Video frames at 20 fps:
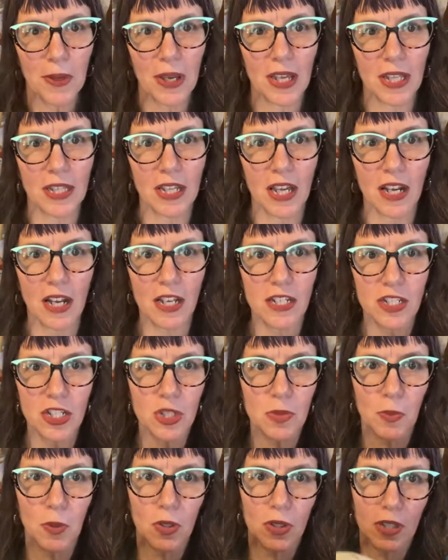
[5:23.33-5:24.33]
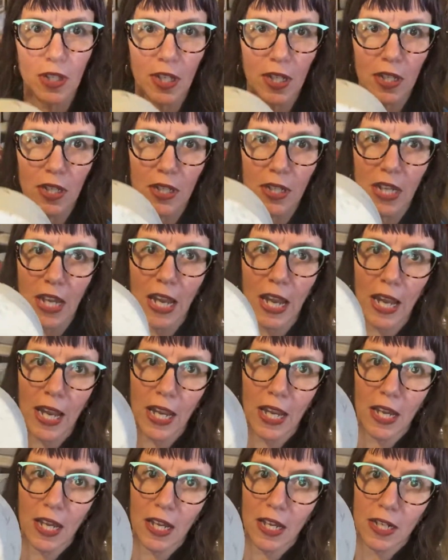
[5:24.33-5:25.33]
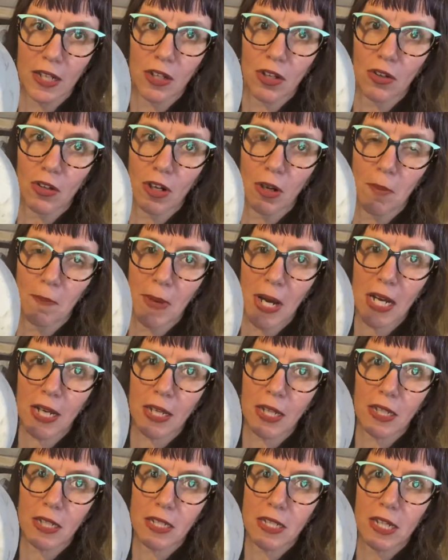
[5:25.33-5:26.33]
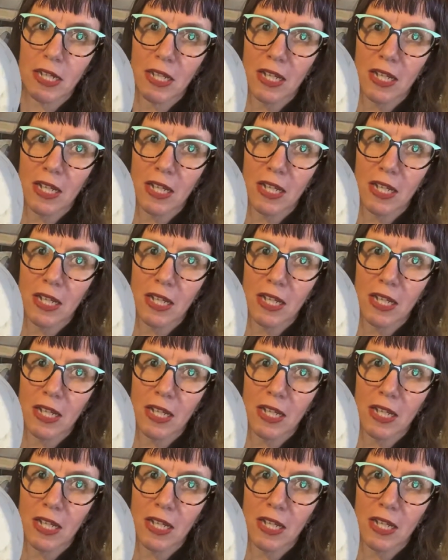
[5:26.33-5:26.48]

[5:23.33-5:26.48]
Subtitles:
and then I just put like a can or a bucket